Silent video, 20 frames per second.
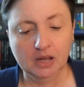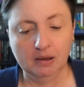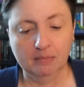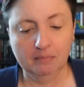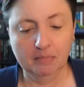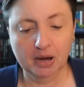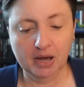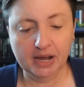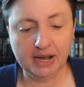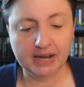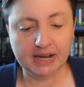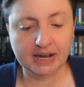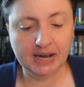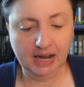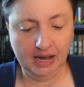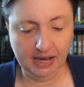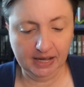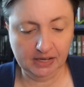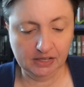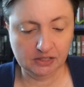but it
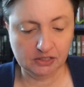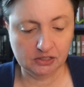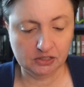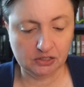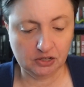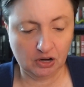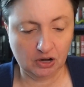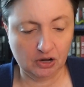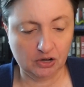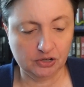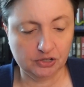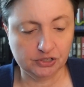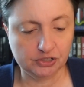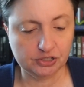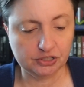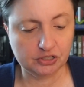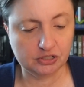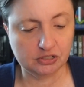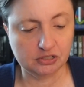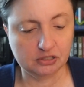kind of
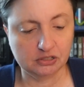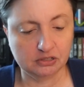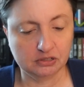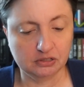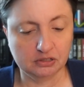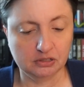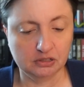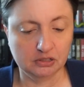starts.